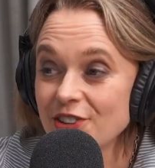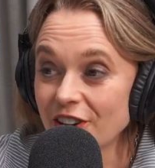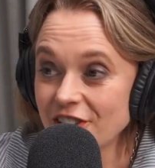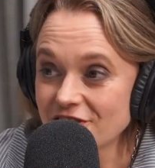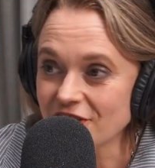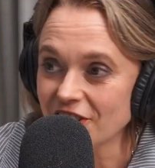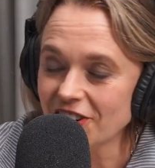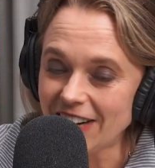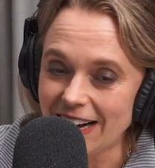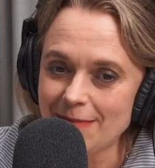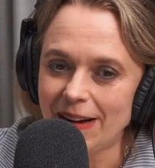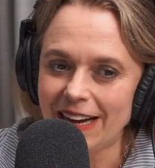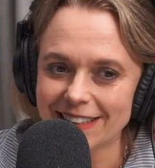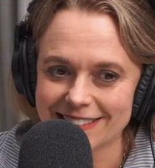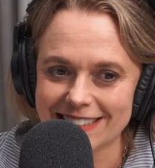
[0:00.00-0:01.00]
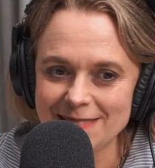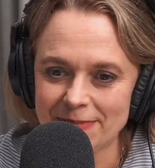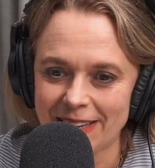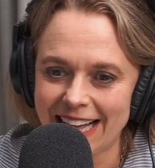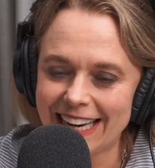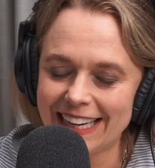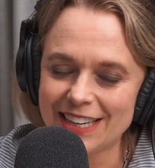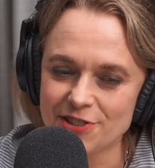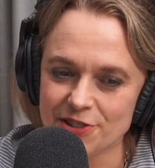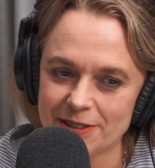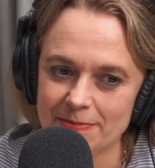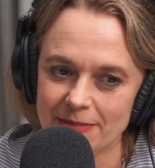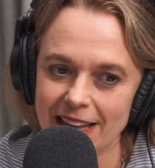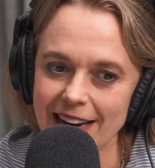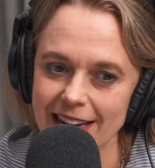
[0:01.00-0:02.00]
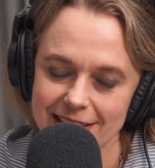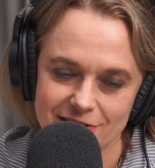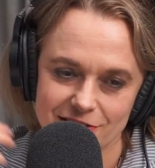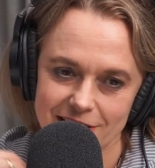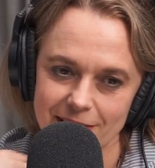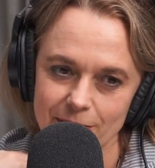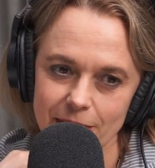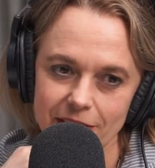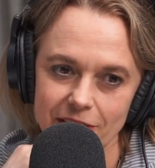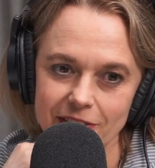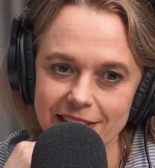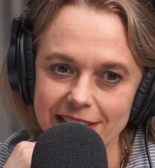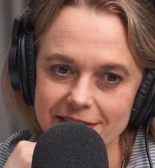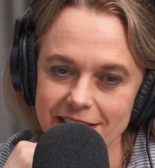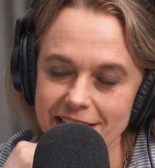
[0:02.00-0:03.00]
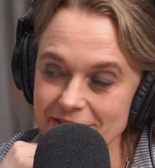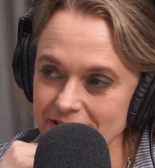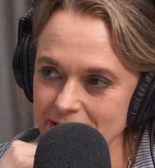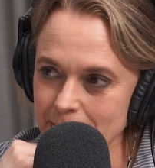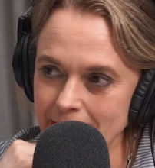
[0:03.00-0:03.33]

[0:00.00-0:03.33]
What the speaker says: Don't joke. I'm actually planning a trip there next year. I want to go and live there for a